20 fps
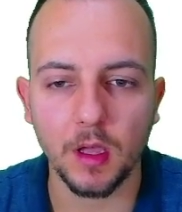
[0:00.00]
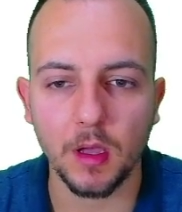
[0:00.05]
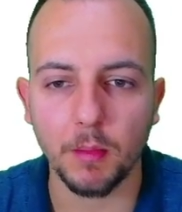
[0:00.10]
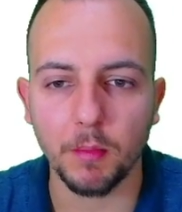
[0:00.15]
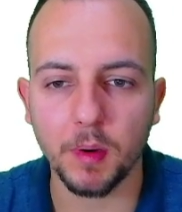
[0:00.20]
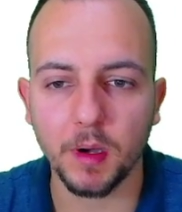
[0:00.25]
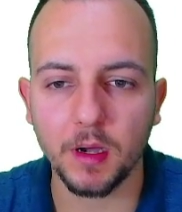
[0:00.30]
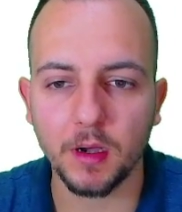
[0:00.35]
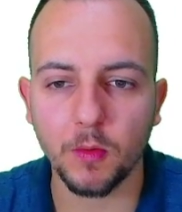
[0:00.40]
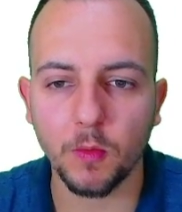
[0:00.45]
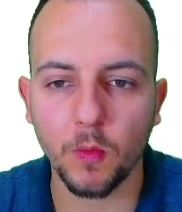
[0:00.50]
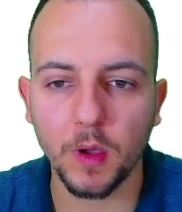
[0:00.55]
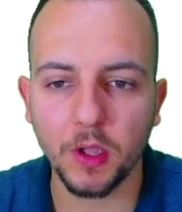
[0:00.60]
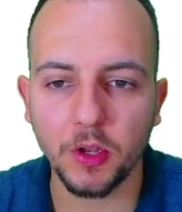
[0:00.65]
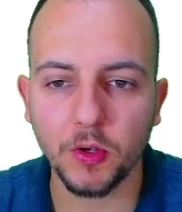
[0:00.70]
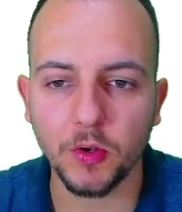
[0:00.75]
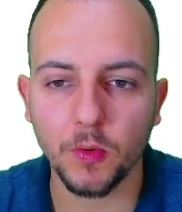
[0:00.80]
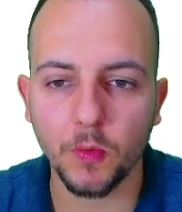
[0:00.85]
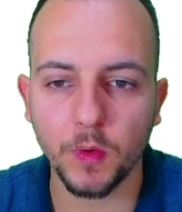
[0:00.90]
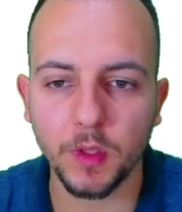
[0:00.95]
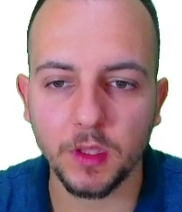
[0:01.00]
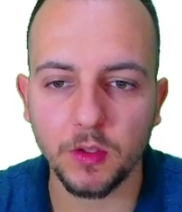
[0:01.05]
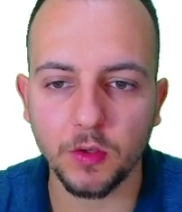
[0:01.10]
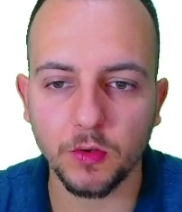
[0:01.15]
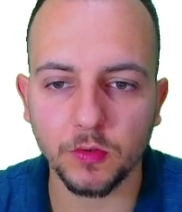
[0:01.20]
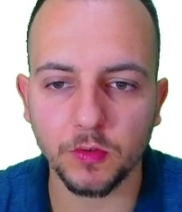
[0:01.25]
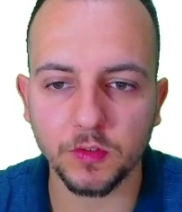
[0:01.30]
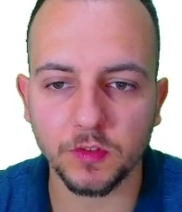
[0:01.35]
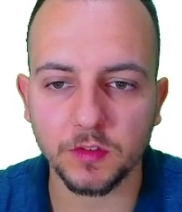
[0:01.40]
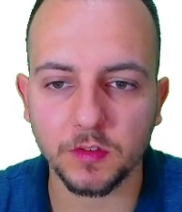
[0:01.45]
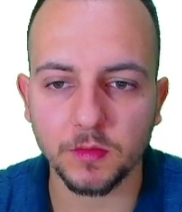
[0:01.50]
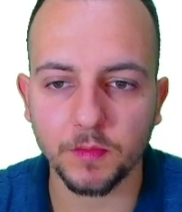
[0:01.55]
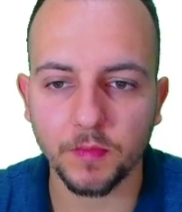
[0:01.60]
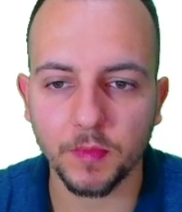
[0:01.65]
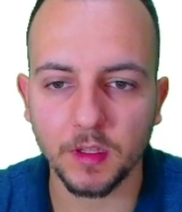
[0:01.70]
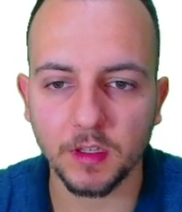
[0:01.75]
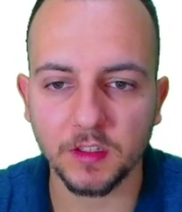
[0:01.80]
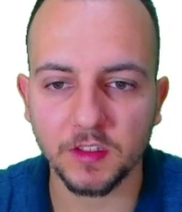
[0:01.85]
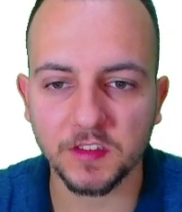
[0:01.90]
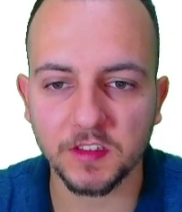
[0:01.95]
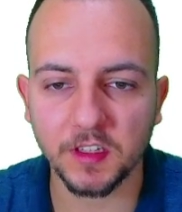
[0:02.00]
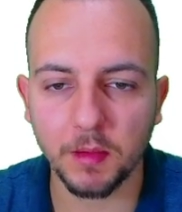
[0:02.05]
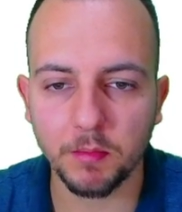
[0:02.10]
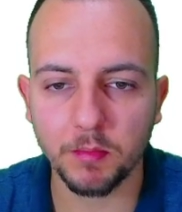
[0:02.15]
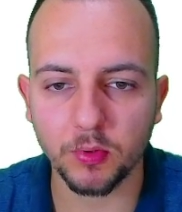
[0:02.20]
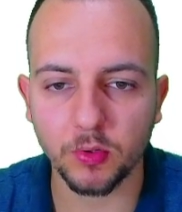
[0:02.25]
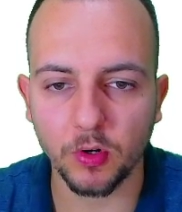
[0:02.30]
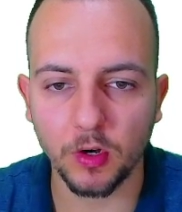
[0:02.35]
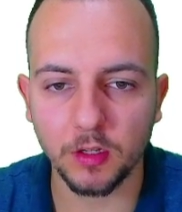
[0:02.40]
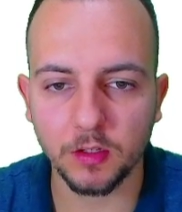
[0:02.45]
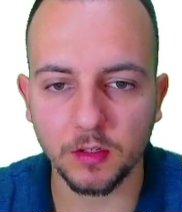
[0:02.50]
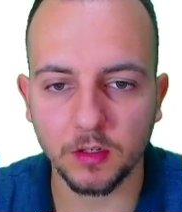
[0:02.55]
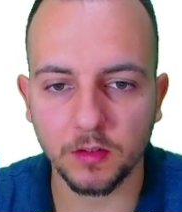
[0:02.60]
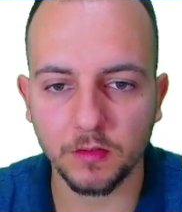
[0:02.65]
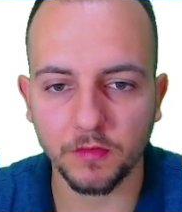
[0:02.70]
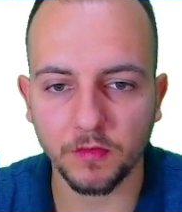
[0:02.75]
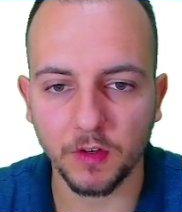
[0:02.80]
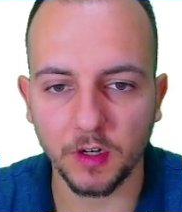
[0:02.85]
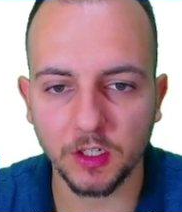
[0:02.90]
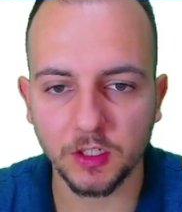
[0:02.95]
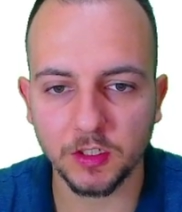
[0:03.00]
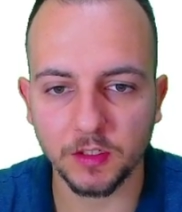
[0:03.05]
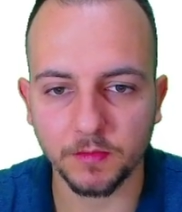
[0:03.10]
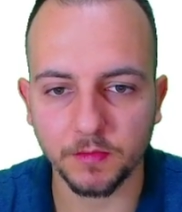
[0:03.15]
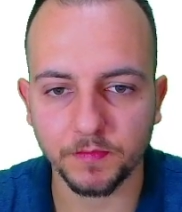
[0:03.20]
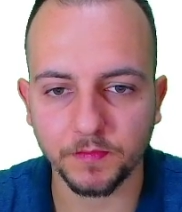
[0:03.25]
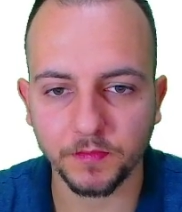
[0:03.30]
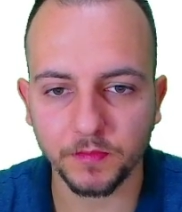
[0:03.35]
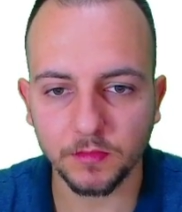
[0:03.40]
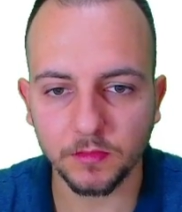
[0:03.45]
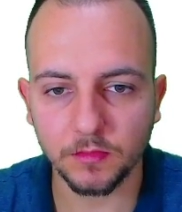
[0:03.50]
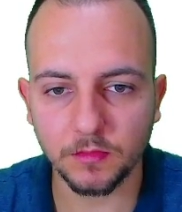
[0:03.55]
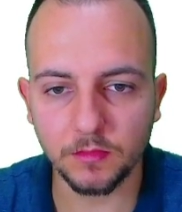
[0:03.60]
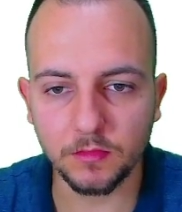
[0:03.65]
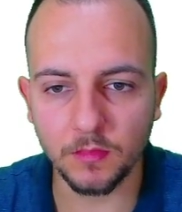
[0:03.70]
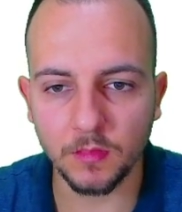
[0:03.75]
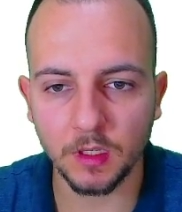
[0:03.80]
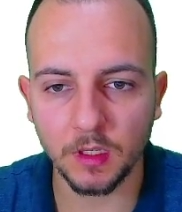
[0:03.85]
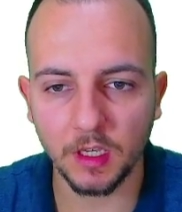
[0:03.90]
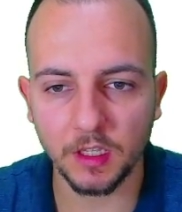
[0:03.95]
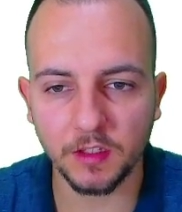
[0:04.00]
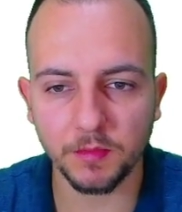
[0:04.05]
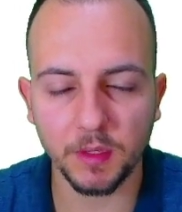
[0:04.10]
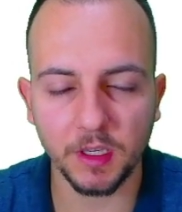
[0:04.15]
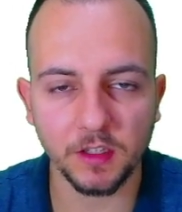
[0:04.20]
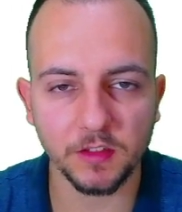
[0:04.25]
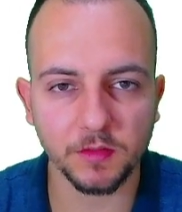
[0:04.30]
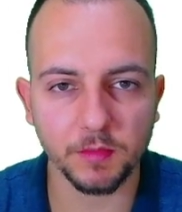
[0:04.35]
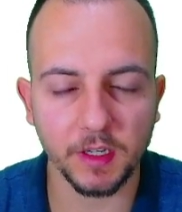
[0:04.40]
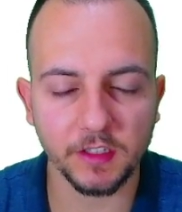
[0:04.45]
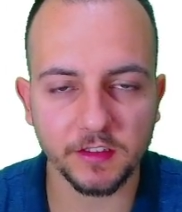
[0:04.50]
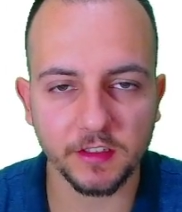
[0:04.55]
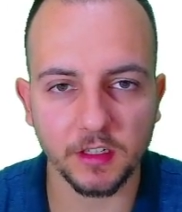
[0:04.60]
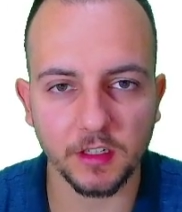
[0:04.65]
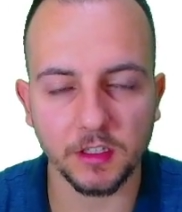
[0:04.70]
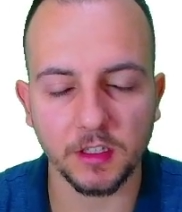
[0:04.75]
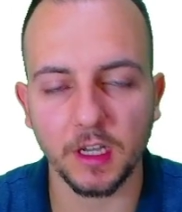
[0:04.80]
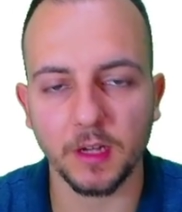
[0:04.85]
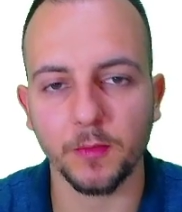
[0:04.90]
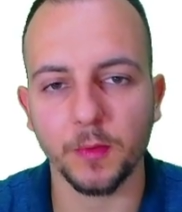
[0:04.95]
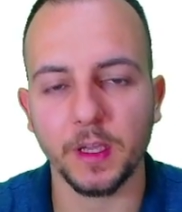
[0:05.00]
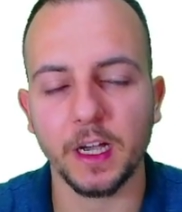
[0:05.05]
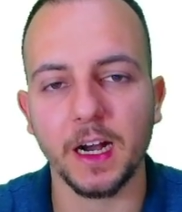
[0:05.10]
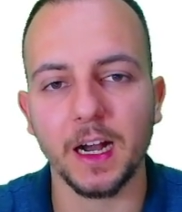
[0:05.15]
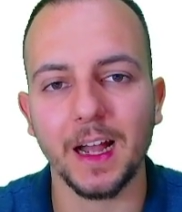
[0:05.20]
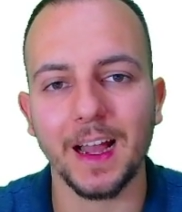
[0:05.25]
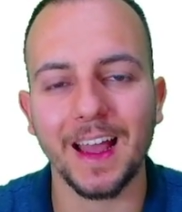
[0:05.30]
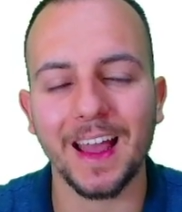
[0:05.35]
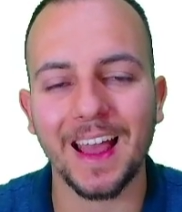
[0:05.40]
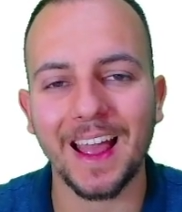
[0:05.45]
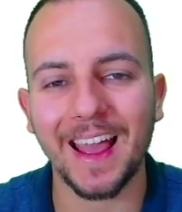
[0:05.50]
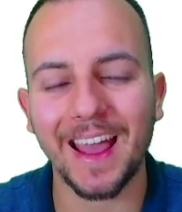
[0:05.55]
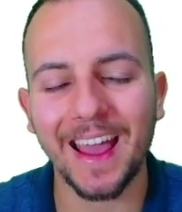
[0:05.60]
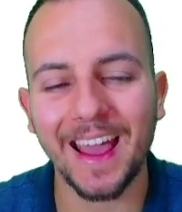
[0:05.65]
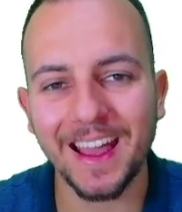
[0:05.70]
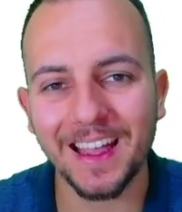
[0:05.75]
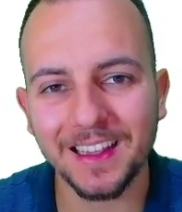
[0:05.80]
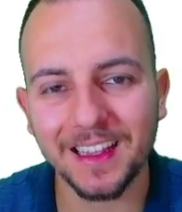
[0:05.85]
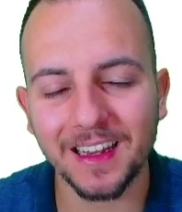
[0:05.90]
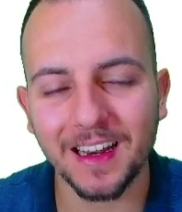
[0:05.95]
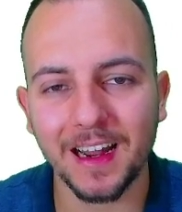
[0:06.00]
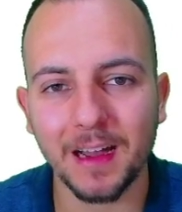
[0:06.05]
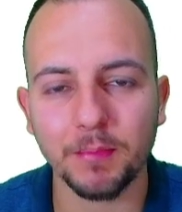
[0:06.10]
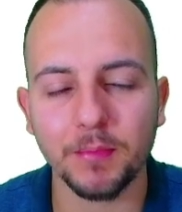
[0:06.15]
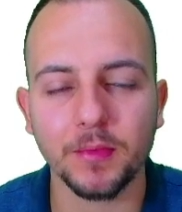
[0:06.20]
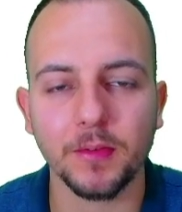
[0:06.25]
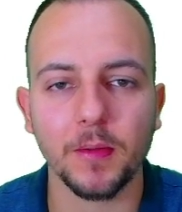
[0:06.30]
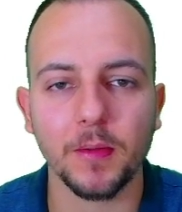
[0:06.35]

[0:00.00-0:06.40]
But when we use sum product function, it means basically that we are adding up